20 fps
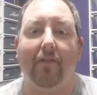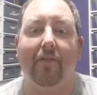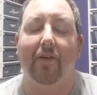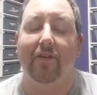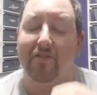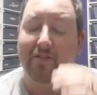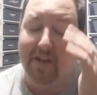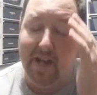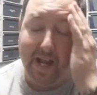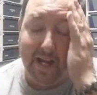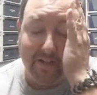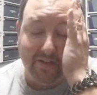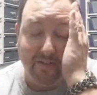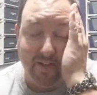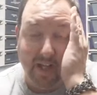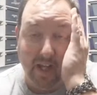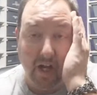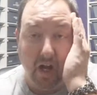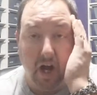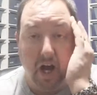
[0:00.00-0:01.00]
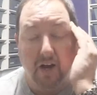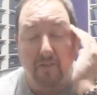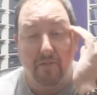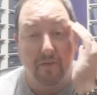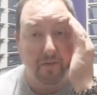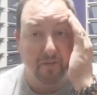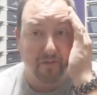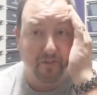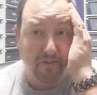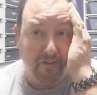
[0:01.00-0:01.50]
our snakes get
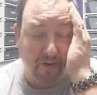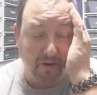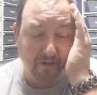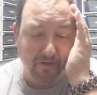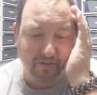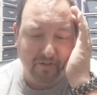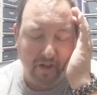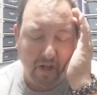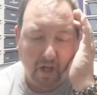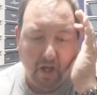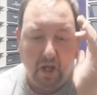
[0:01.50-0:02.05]
offered first